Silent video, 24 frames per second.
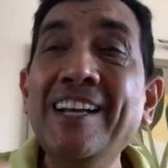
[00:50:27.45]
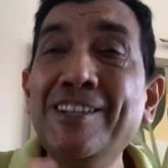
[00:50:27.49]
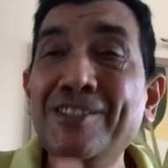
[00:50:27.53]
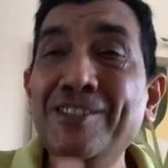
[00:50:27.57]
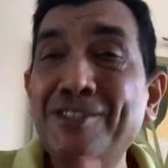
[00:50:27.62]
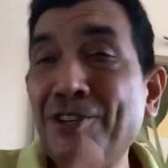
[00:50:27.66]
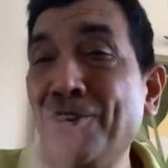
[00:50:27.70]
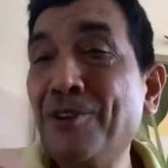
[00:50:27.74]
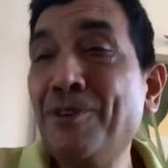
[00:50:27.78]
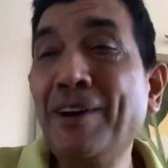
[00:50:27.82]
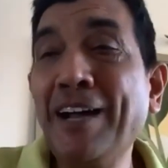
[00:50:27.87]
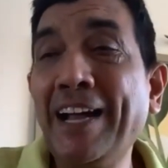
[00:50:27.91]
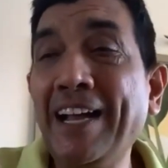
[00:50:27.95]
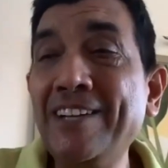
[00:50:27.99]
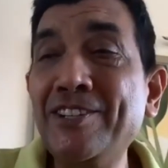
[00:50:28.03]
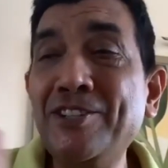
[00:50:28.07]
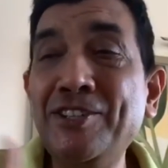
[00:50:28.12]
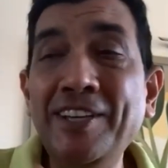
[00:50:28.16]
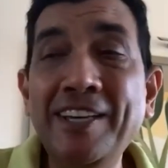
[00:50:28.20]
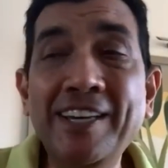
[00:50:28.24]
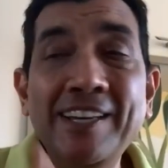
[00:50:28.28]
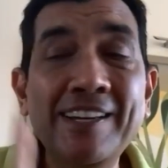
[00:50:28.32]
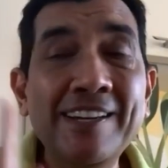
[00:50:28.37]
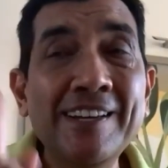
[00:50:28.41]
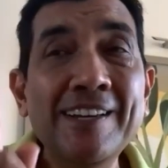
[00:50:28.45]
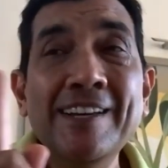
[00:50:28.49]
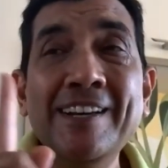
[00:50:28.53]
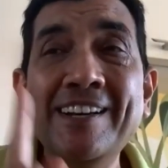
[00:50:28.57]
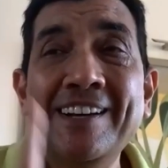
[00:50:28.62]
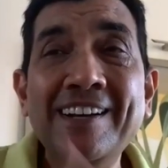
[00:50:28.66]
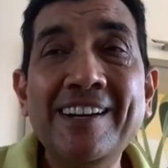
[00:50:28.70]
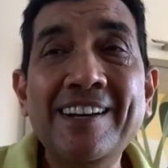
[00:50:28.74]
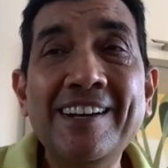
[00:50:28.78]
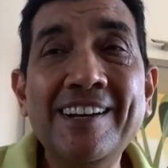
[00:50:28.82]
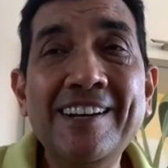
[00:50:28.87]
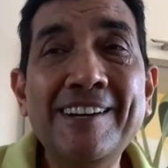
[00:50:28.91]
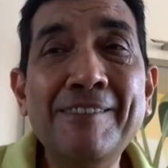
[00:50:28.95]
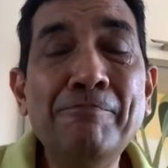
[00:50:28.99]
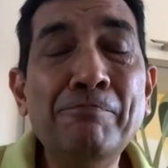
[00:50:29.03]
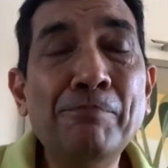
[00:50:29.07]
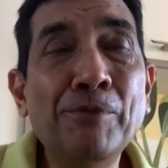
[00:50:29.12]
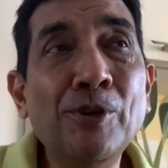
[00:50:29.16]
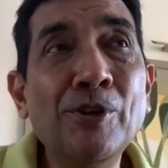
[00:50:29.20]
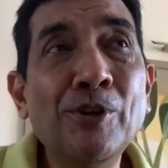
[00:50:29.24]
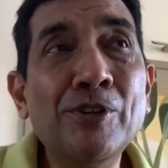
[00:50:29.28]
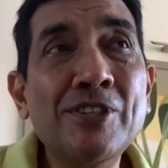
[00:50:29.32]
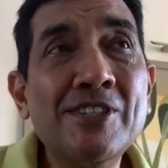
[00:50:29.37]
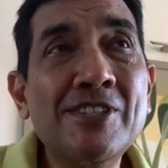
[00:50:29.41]
So actually, uh,
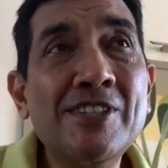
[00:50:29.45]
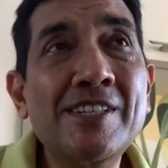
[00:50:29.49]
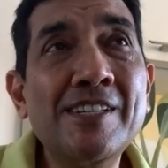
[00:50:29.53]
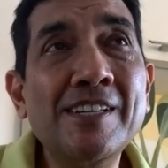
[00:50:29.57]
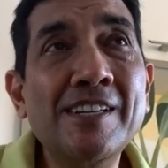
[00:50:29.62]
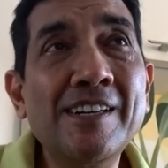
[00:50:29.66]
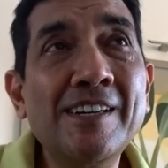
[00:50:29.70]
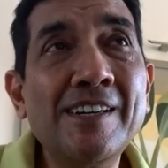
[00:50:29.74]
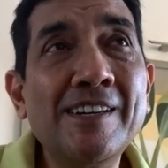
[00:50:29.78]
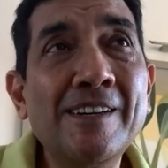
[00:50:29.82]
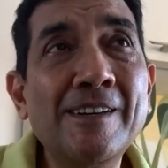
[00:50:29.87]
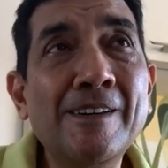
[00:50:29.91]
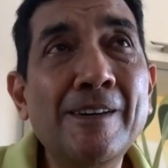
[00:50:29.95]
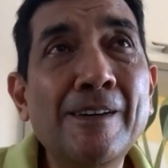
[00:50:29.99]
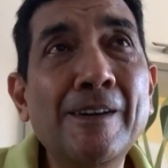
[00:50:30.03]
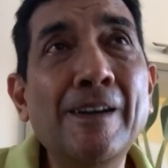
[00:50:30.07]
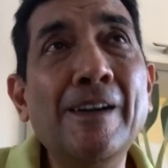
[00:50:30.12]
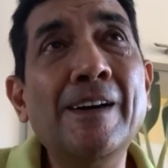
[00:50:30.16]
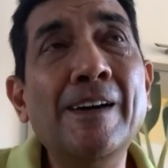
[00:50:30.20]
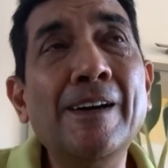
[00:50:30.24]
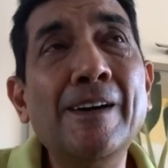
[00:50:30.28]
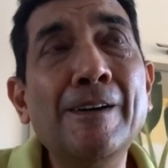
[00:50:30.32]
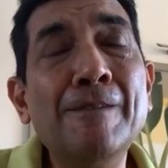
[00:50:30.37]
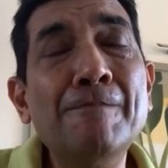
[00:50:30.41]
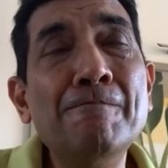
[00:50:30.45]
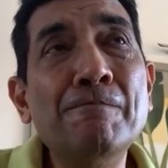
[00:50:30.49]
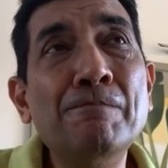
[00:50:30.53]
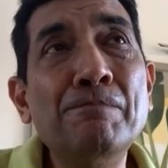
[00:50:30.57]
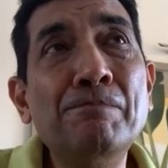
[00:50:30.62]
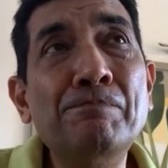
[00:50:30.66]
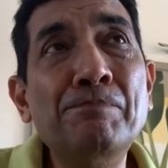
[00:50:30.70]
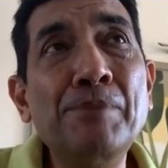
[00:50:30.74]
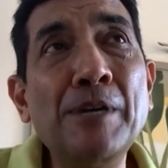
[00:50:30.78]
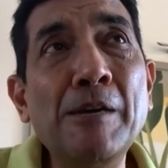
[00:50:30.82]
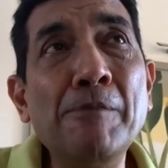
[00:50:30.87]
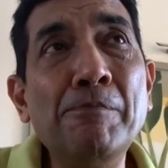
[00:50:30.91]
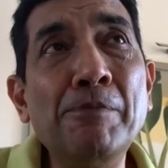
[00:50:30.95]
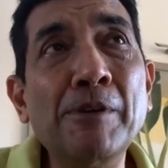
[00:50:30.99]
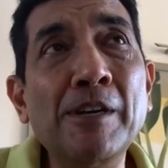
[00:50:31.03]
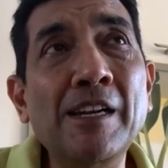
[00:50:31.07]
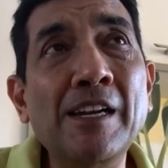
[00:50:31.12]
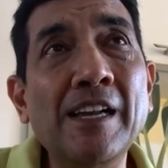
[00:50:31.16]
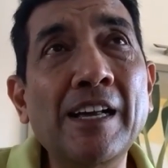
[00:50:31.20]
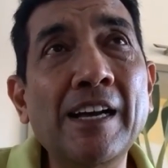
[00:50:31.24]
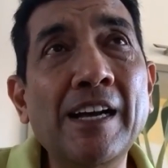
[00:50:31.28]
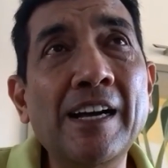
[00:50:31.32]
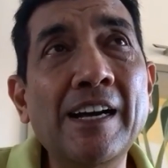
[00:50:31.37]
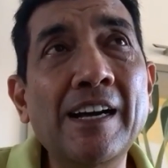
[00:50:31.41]
most uh, uh, people
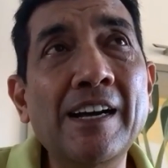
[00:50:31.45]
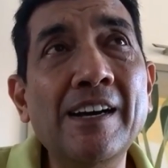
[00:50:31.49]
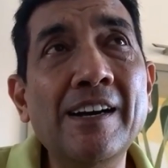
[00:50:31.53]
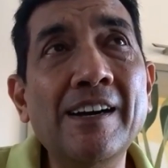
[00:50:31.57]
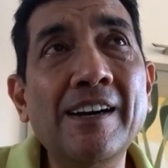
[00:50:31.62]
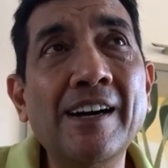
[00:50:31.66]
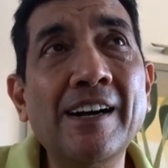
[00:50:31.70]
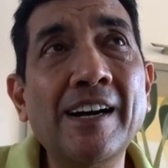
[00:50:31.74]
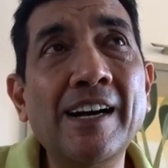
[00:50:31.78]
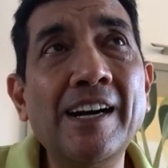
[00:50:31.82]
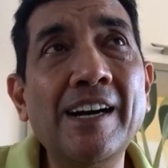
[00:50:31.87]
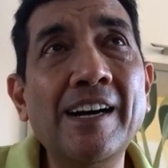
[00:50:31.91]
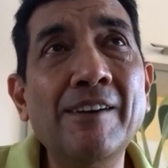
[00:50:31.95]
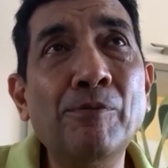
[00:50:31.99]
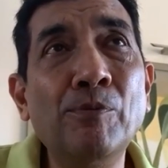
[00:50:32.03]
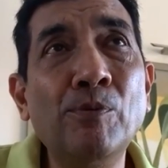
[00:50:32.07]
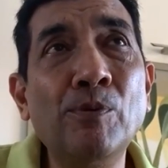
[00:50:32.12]
uh,